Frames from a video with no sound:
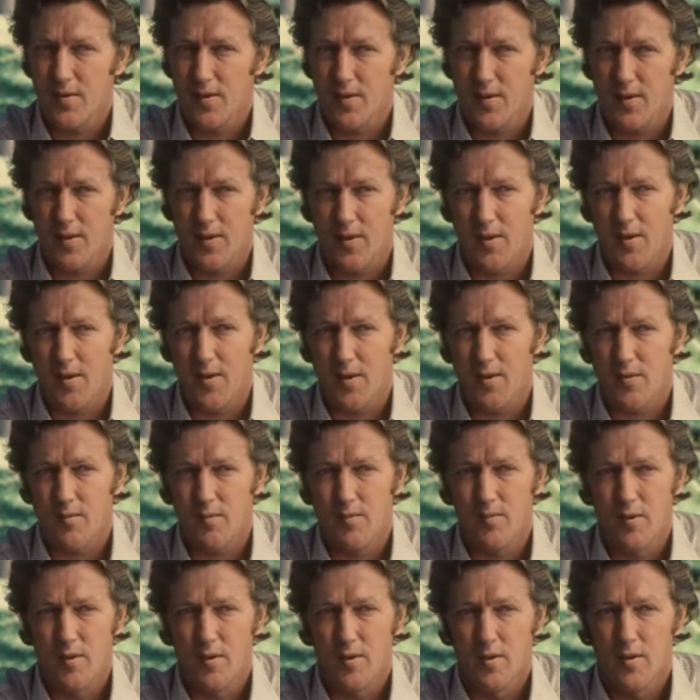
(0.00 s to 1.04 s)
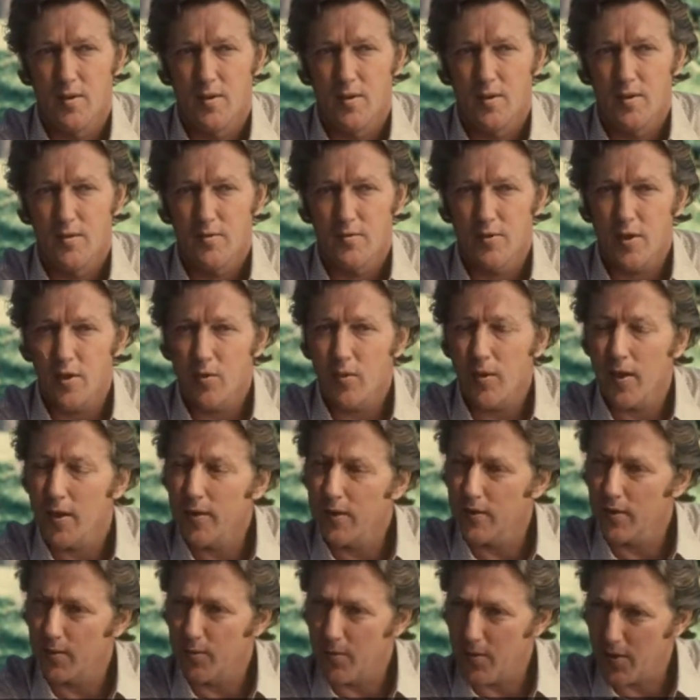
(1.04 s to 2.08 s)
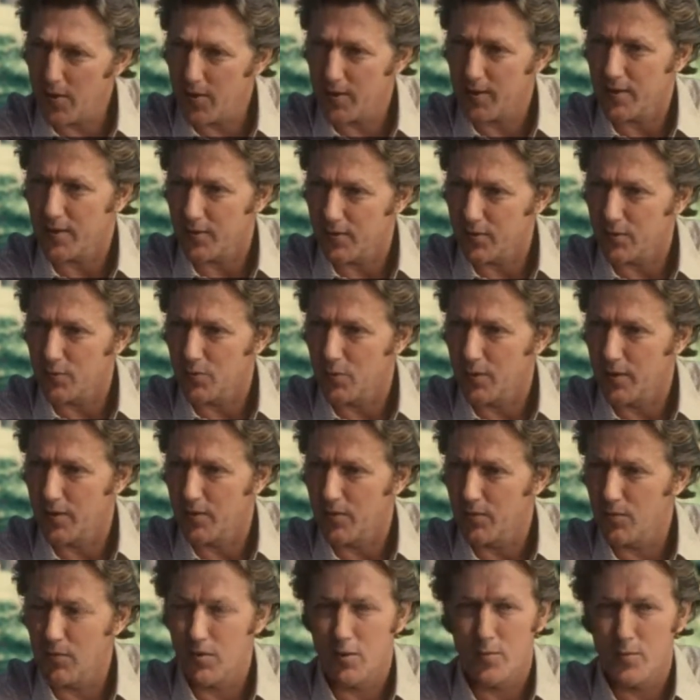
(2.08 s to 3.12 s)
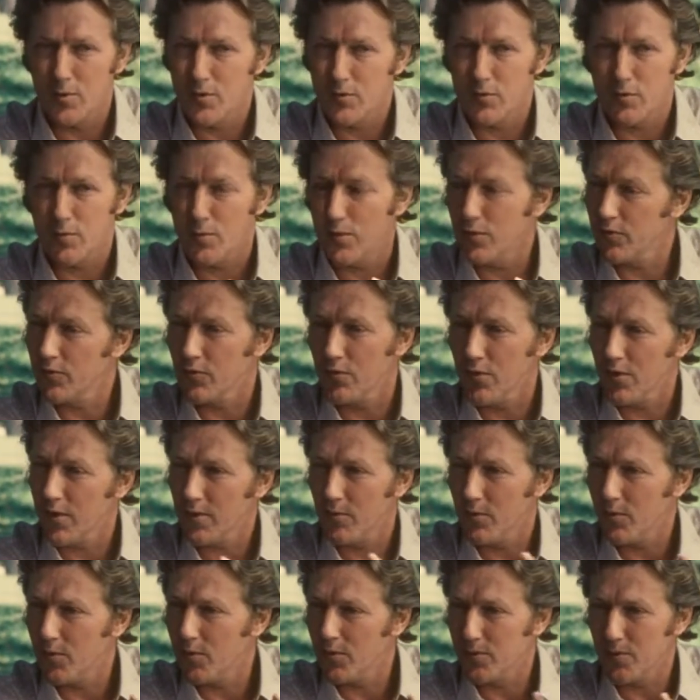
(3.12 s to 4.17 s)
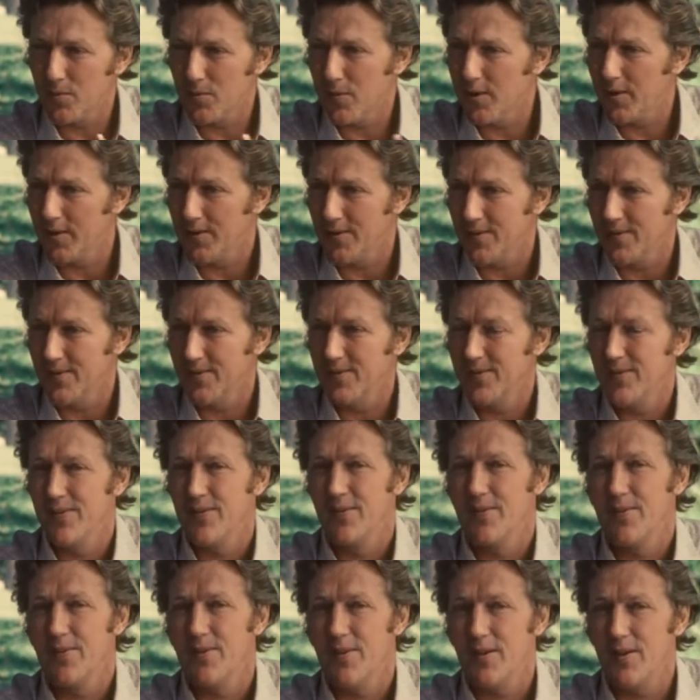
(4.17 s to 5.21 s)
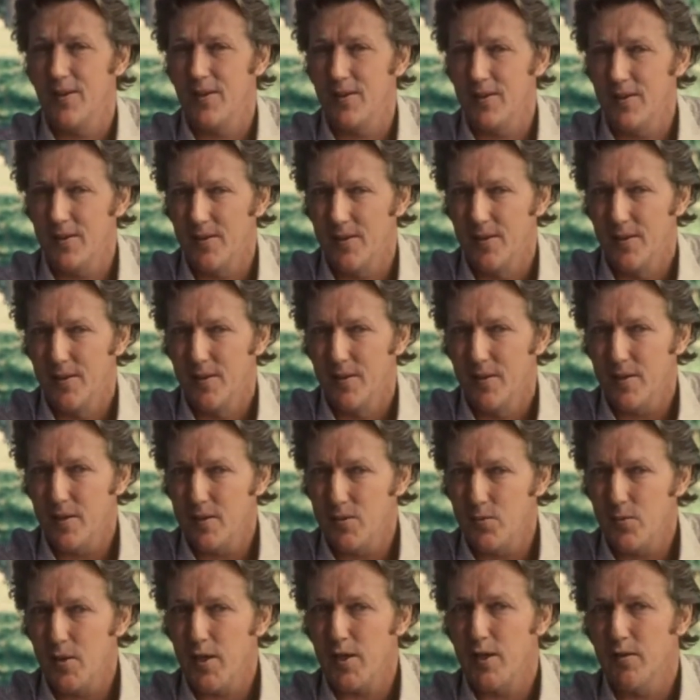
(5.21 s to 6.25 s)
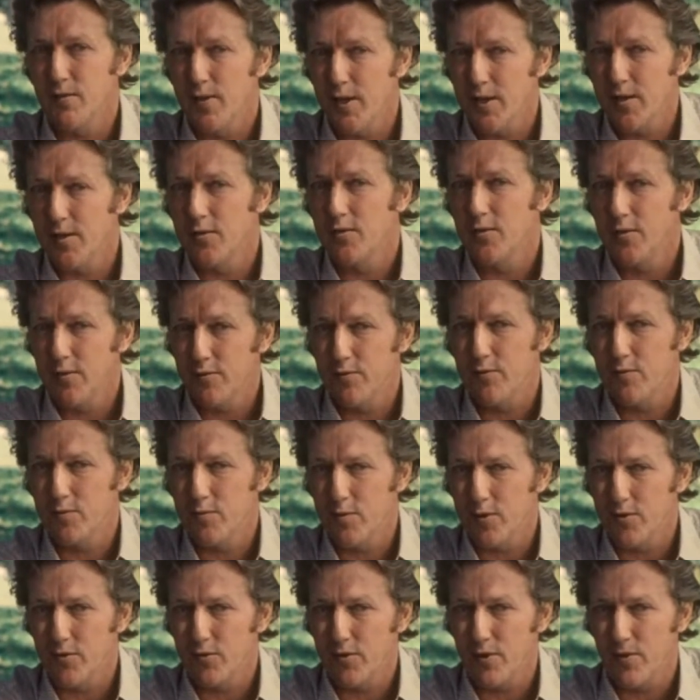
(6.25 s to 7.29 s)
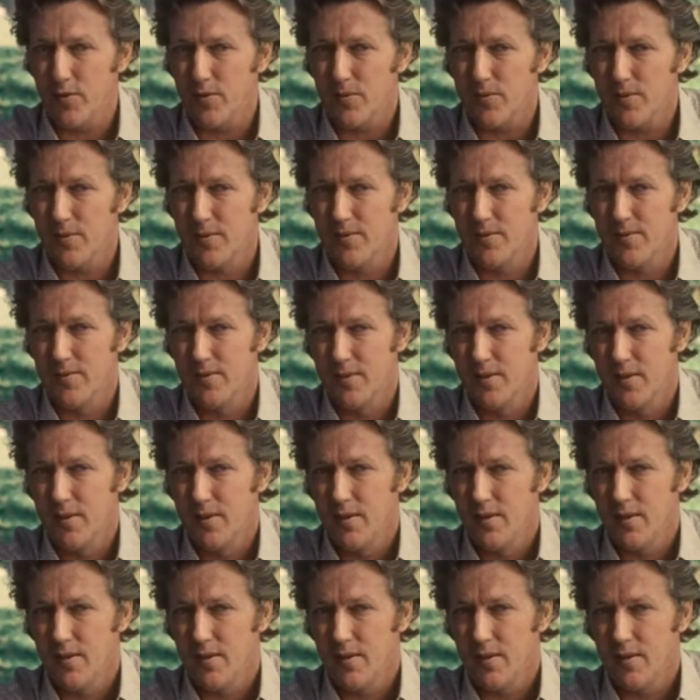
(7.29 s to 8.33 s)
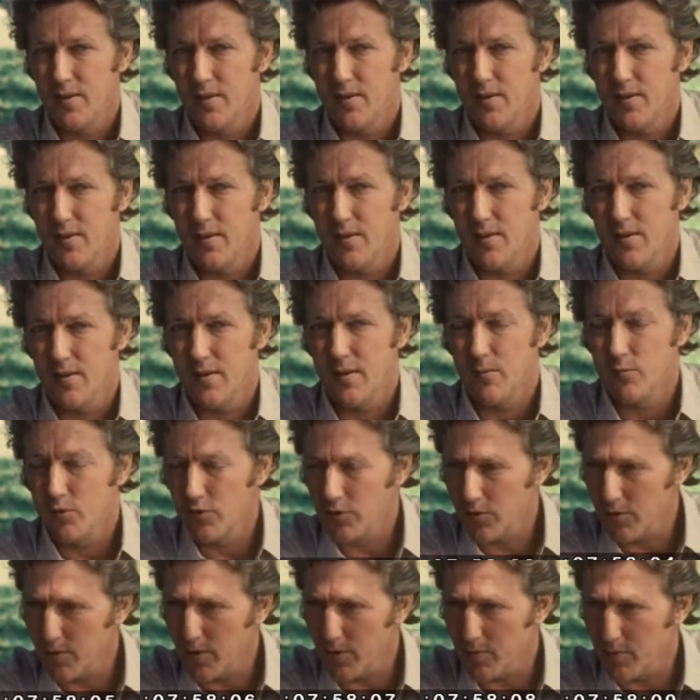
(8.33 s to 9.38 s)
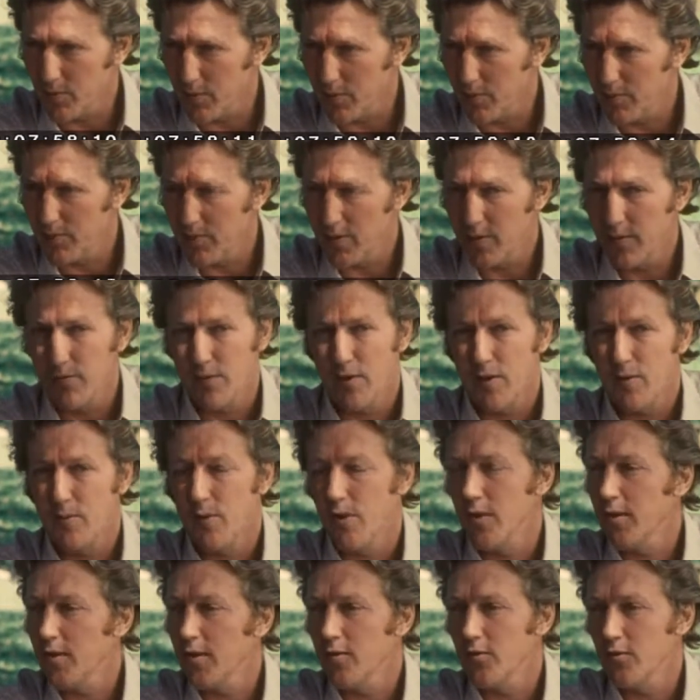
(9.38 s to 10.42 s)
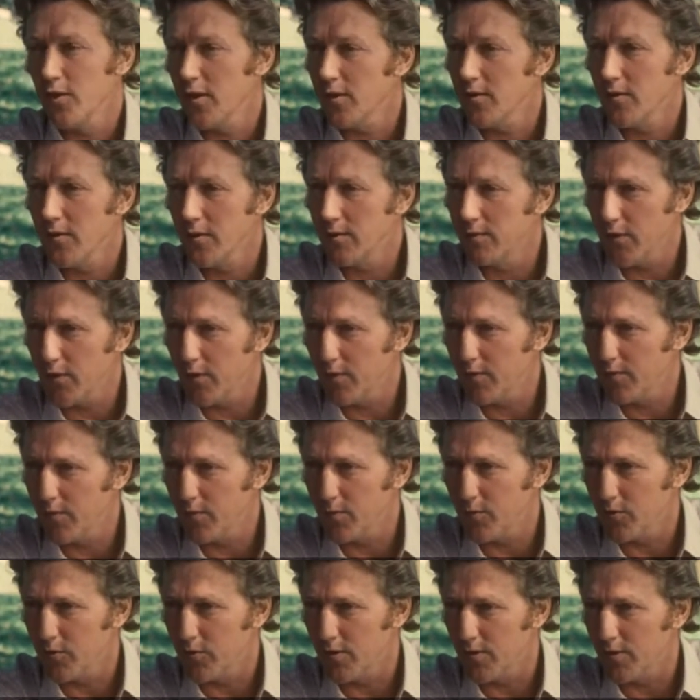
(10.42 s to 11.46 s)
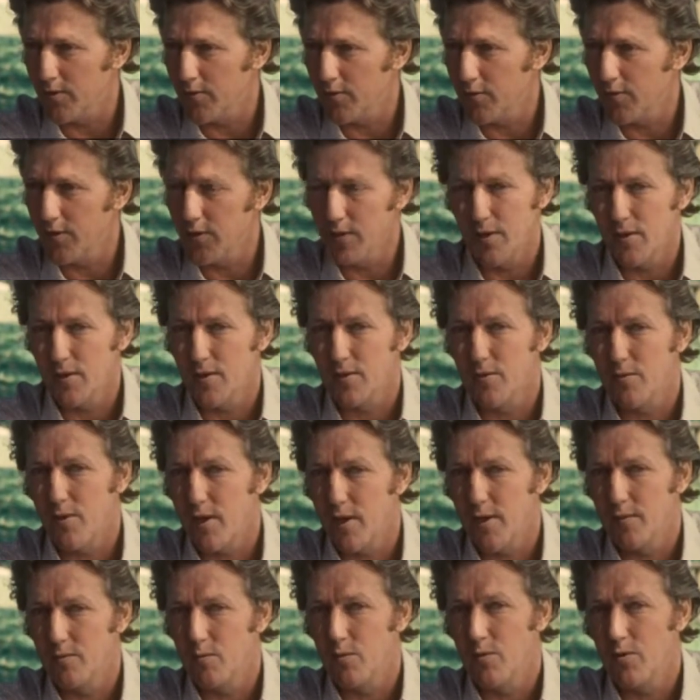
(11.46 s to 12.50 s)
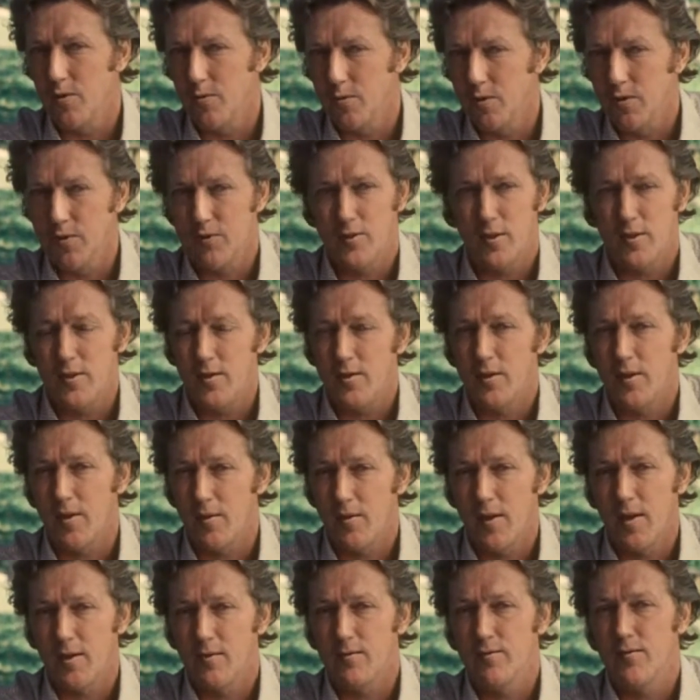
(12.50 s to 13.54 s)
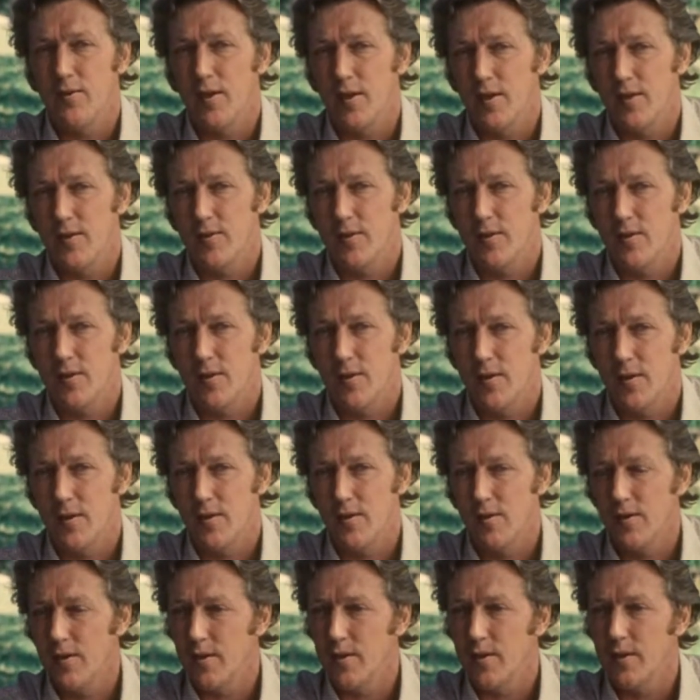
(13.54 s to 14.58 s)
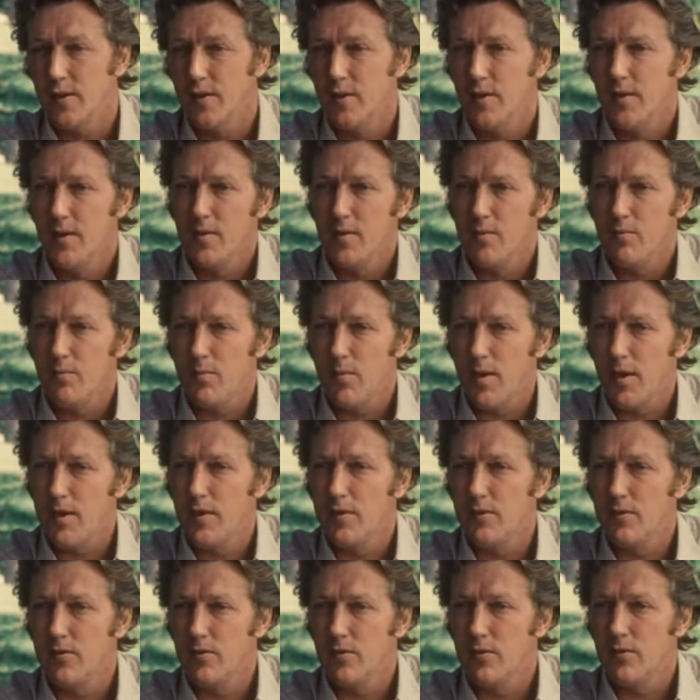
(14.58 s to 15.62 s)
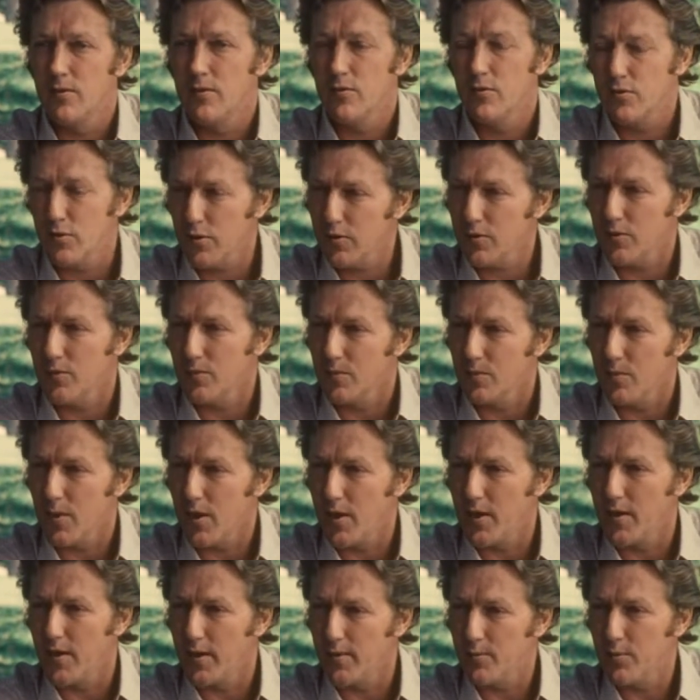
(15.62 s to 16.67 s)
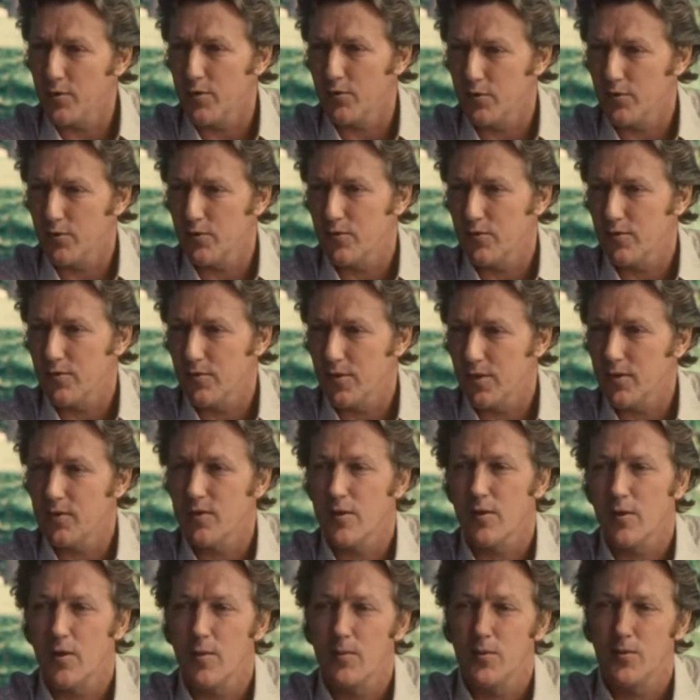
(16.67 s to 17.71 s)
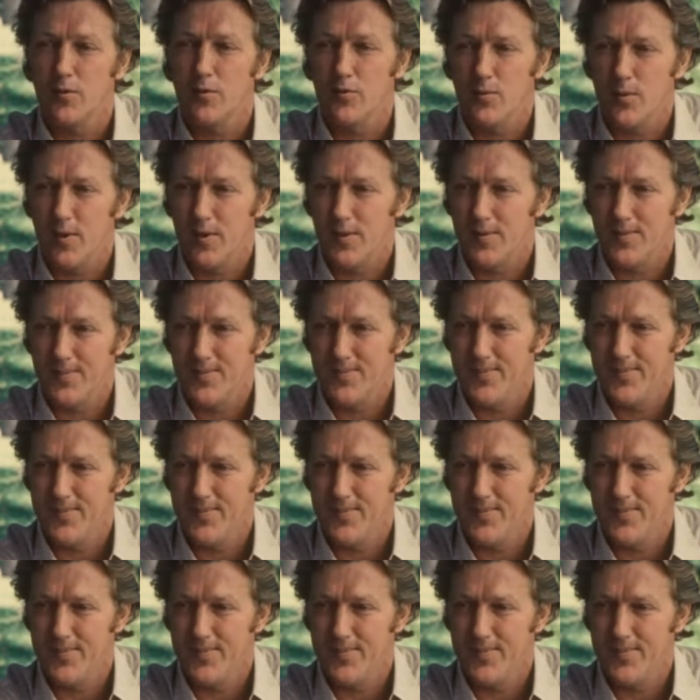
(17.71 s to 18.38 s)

Uh, no way that America could win the war because it wasn't their war to win. The, it may have had a different result, uh, I'm sure it would have, if the Americans hadn't involved themselves in, the, in a ground war because they didn't know how to fight it and they only made certain by their presence that the communists won